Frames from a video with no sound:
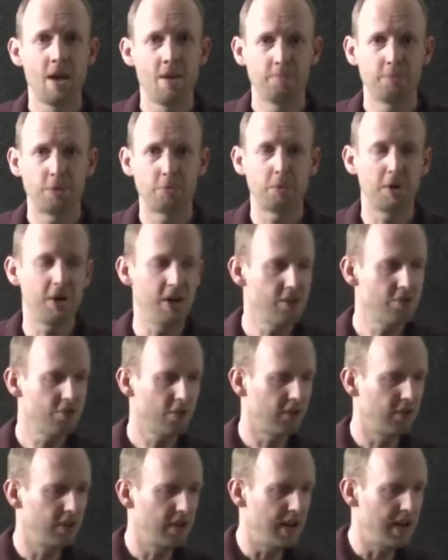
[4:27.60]
But we're
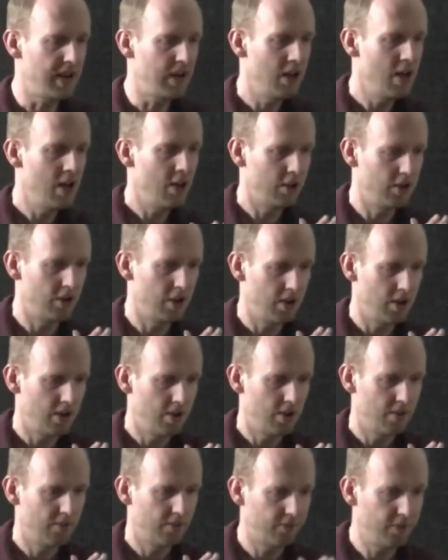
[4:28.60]
interested in the
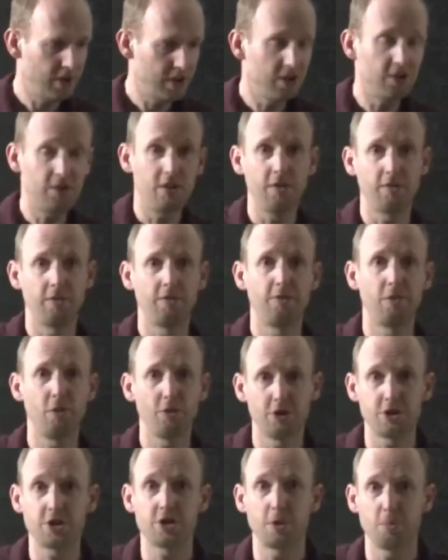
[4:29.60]
frequency or the
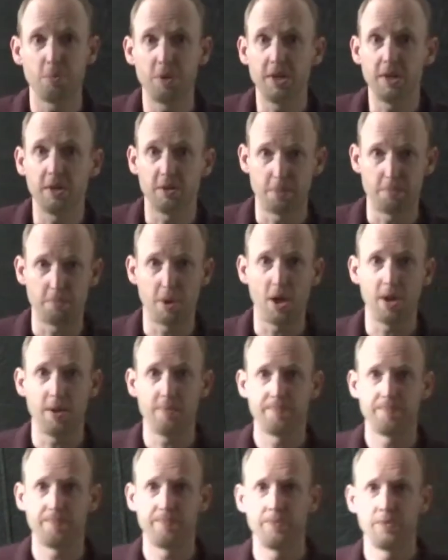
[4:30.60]
voltage that we need to apply.
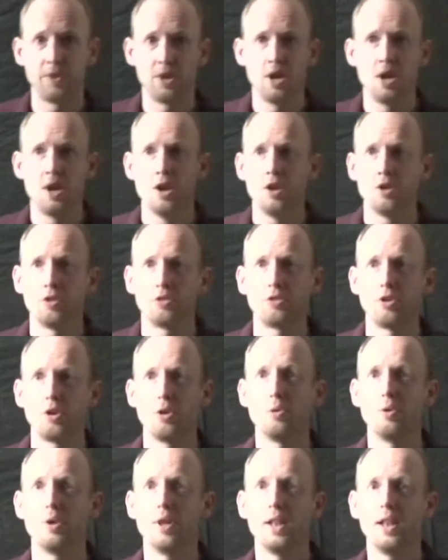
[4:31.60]

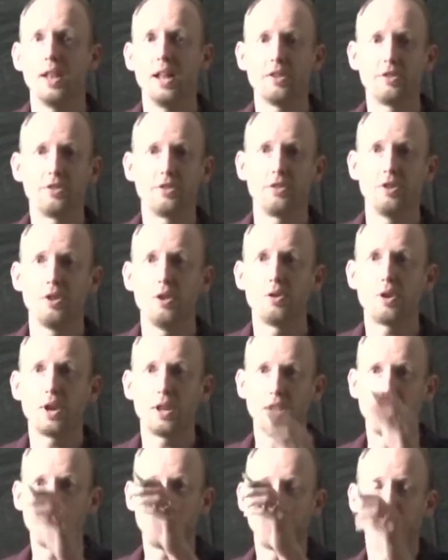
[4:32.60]
So let's look at
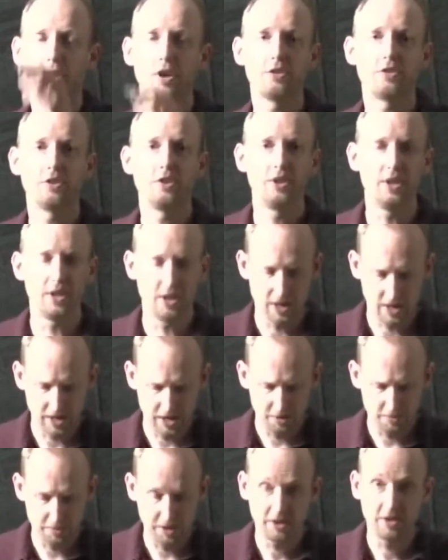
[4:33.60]
that velocity a
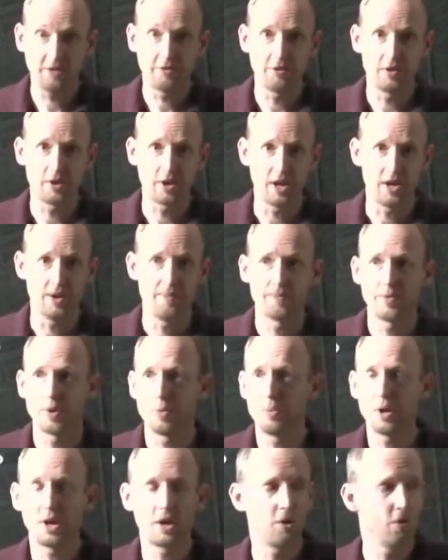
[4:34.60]
little bit differently.
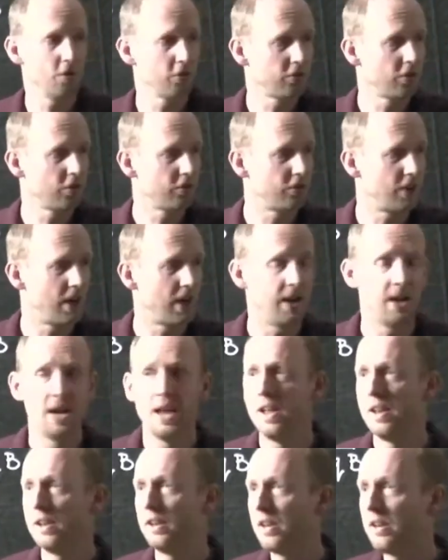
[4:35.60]
We can also say
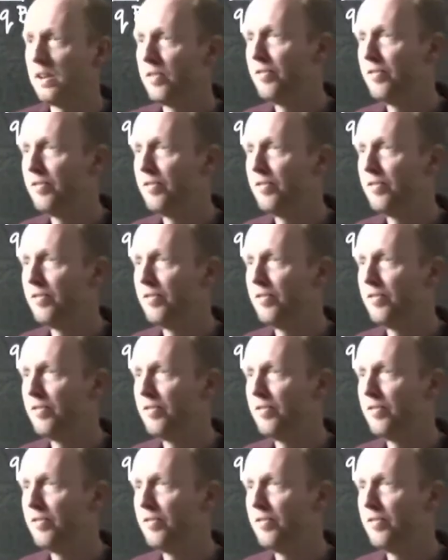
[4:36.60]
that the